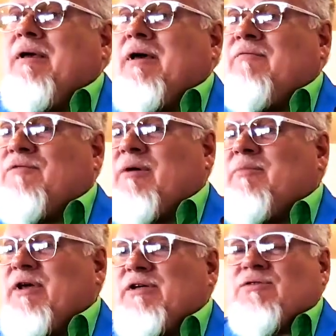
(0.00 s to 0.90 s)
And
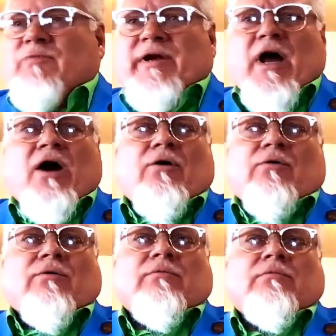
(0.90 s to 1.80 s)
from this, we
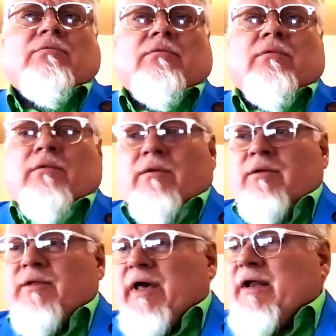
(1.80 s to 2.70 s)
know
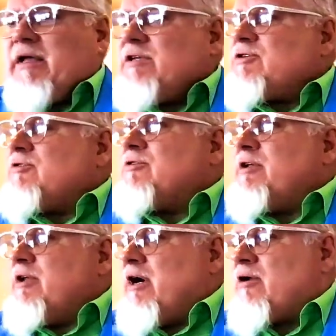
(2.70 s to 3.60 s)
that Easter
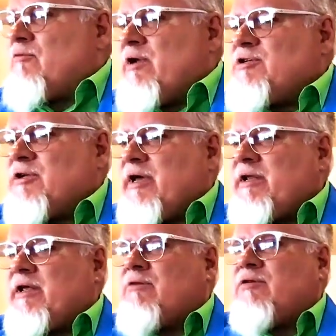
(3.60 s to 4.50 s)
did not
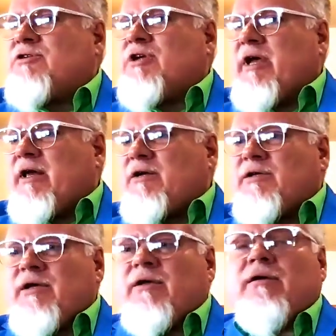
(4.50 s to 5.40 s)
originate in
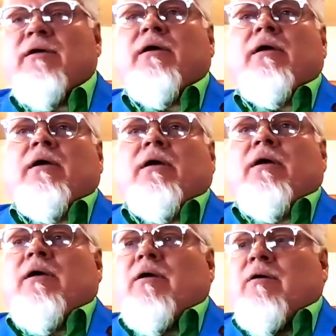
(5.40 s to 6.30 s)
Christianity,
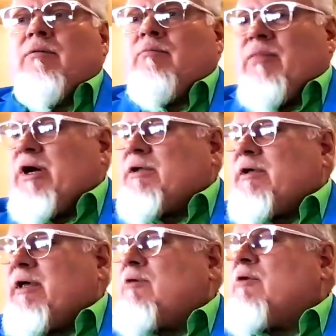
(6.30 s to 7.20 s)
but
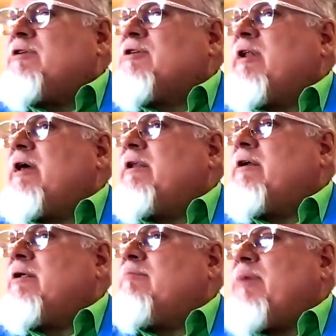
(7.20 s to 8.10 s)
it
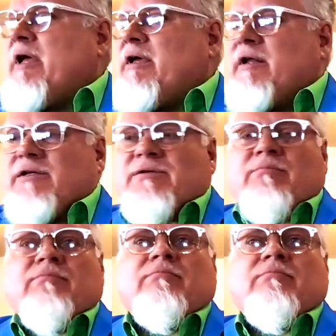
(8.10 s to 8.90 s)
originated in paganism